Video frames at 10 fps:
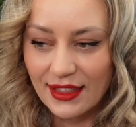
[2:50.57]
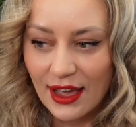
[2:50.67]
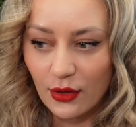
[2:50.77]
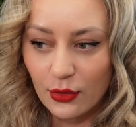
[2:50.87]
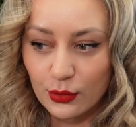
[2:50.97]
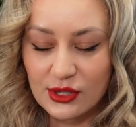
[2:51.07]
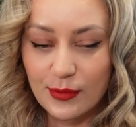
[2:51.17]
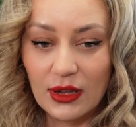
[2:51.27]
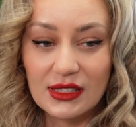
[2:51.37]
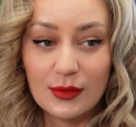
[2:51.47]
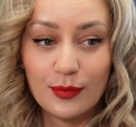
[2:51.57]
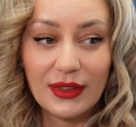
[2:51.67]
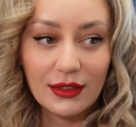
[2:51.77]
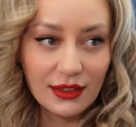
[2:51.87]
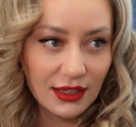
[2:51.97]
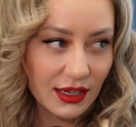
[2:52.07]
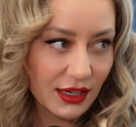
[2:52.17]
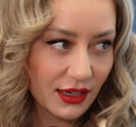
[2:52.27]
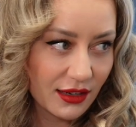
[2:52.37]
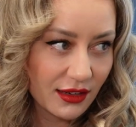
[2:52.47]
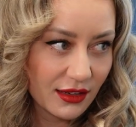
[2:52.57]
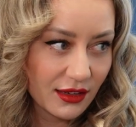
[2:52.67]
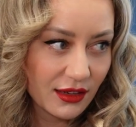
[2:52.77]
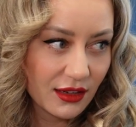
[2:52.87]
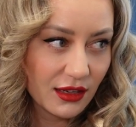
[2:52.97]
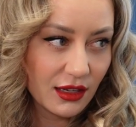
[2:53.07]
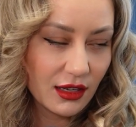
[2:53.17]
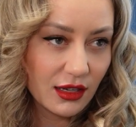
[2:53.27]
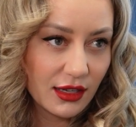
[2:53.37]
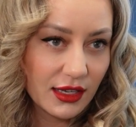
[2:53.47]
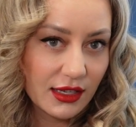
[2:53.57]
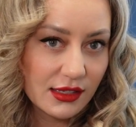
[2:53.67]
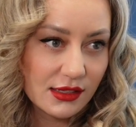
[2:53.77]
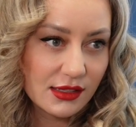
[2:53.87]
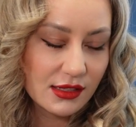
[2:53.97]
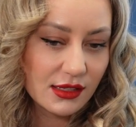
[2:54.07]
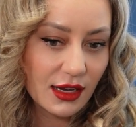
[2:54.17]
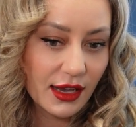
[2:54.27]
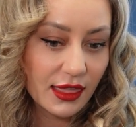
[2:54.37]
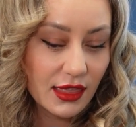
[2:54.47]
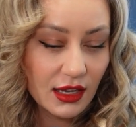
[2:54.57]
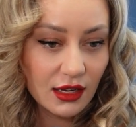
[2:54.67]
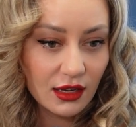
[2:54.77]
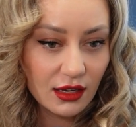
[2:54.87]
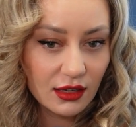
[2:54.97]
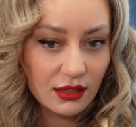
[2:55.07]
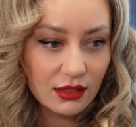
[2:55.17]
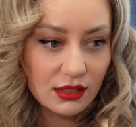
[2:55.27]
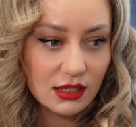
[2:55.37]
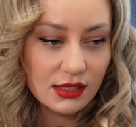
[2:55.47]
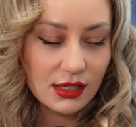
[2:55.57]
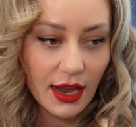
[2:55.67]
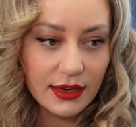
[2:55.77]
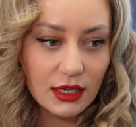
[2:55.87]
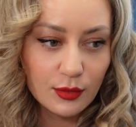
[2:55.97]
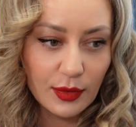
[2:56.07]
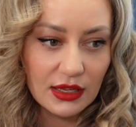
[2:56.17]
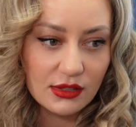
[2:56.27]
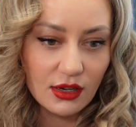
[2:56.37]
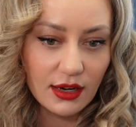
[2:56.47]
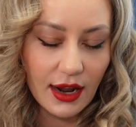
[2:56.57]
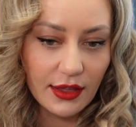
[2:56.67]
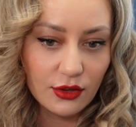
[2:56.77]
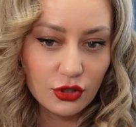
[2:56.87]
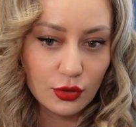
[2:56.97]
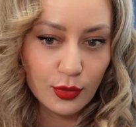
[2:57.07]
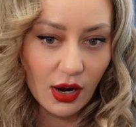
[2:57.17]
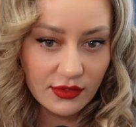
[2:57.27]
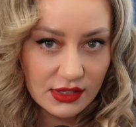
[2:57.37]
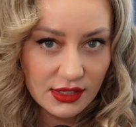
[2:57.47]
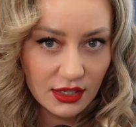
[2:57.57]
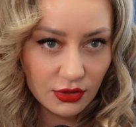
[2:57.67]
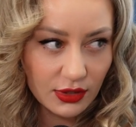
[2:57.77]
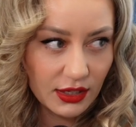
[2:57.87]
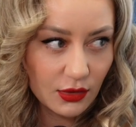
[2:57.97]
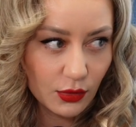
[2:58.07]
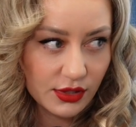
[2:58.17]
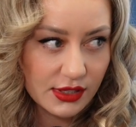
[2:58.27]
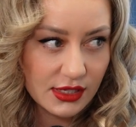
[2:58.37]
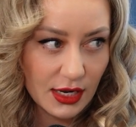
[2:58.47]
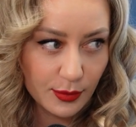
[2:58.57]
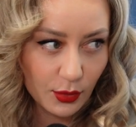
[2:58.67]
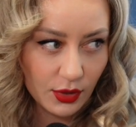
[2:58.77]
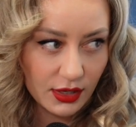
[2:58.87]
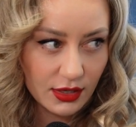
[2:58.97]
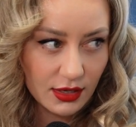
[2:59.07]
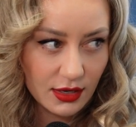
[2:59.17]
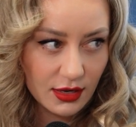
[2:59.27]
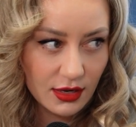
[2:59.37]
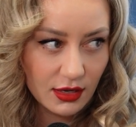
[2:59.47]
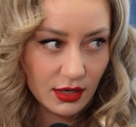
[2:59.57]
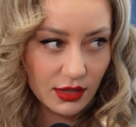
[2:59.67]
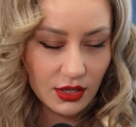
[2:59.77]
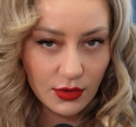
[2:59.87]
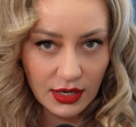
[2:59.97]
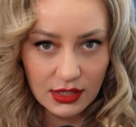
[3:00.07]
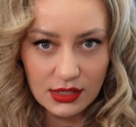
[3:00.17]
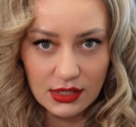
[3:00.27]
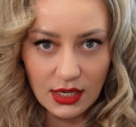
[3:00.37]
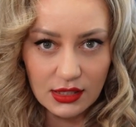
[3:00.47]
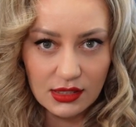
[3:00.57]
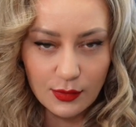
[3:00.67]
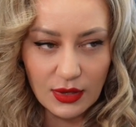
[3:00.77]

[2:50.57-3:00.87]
Now the responsibility is, I think, decided based on either your province that you're in or the state board in the United States.